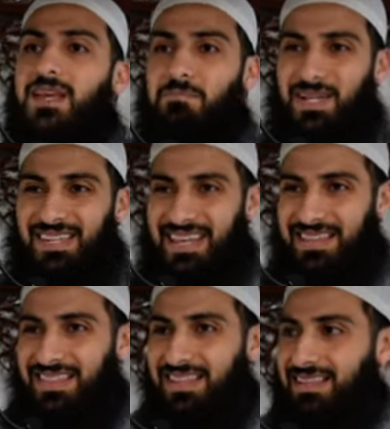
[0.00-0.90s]
But
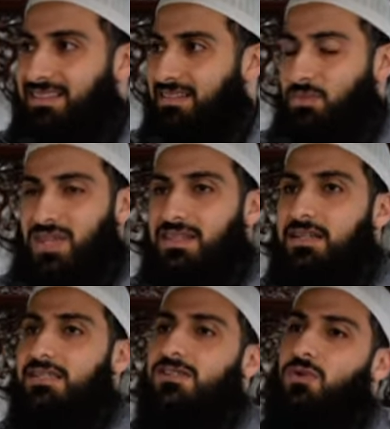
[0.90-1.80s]
when the
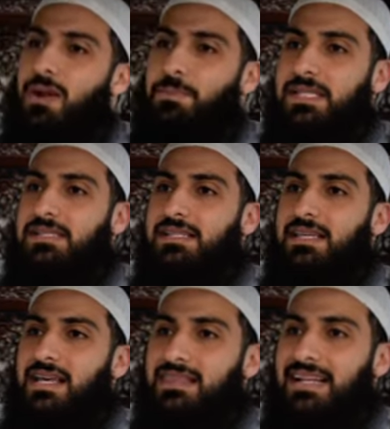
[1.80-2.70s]

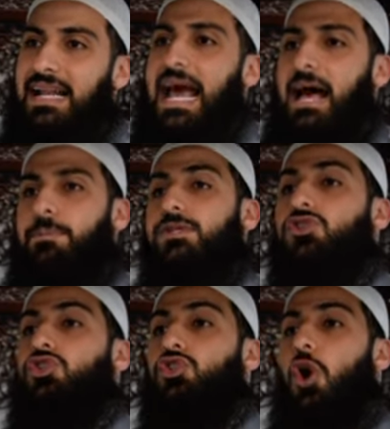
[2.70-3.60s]
discrepancy and the gap is
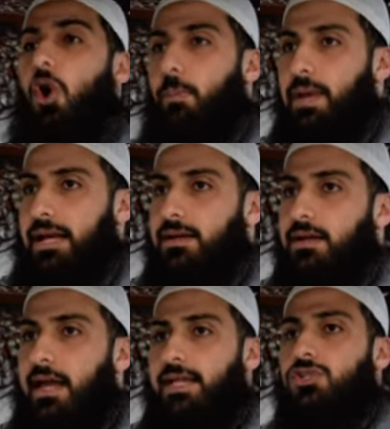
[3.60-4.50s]
so
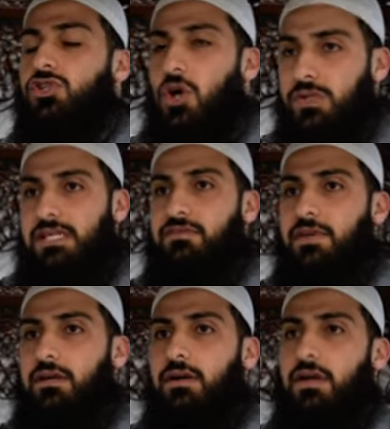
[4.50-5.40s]
big and so
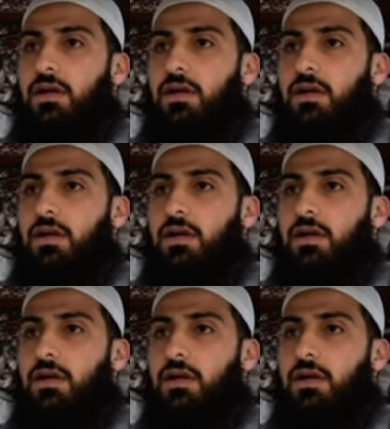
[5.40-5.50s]
severe,